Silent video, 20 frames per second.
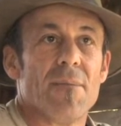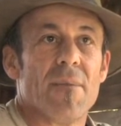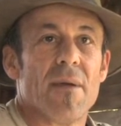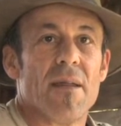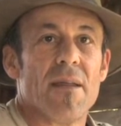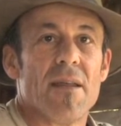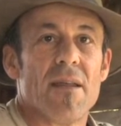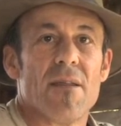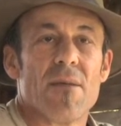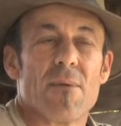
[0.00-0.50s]

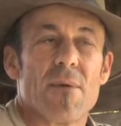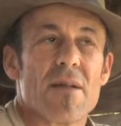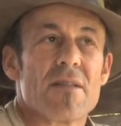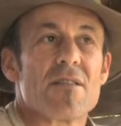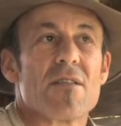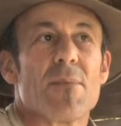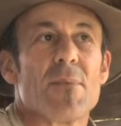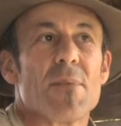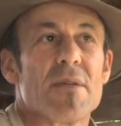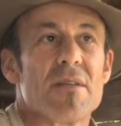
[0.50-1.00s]
And then the
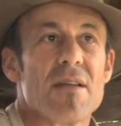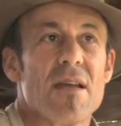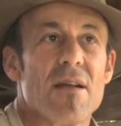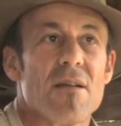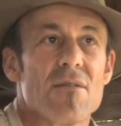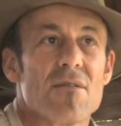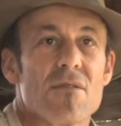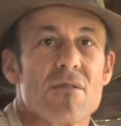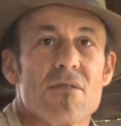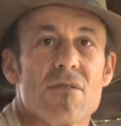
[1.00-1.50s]
rest of the
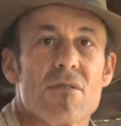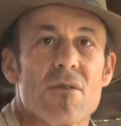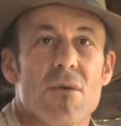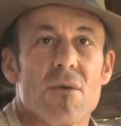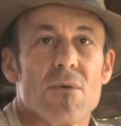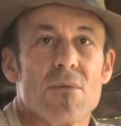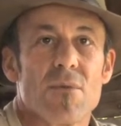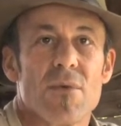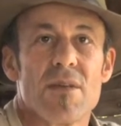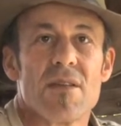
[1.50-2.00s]
potatoes are
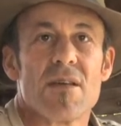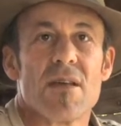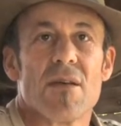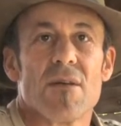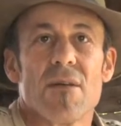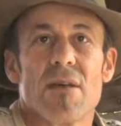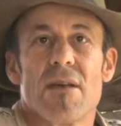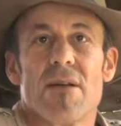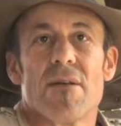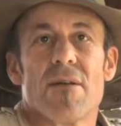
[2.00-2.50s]
sold
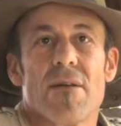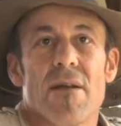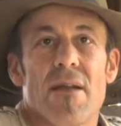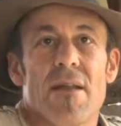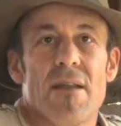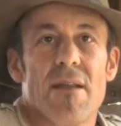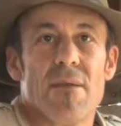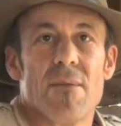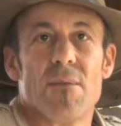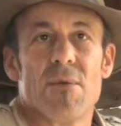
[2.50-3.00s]
retail here,
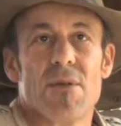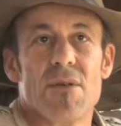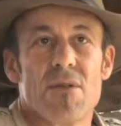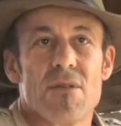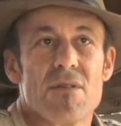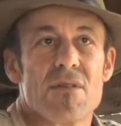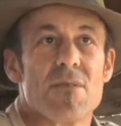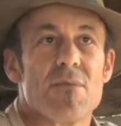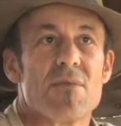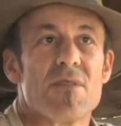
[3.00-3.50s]
and then we do
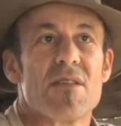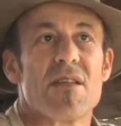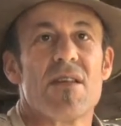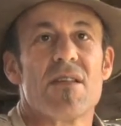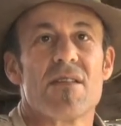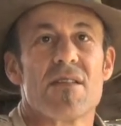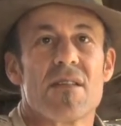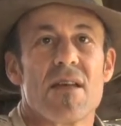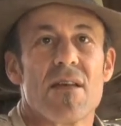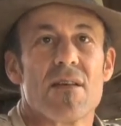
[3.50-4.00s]
some
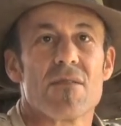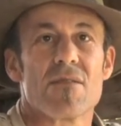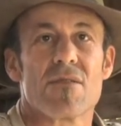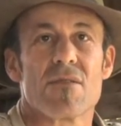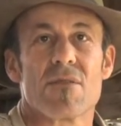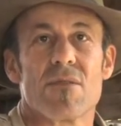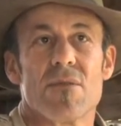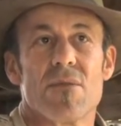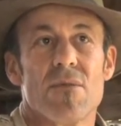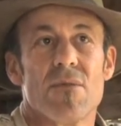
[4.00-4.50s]
seed sales
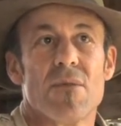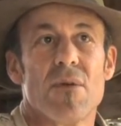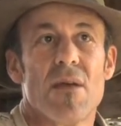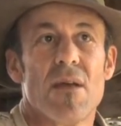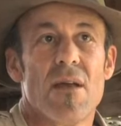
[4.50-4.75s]
through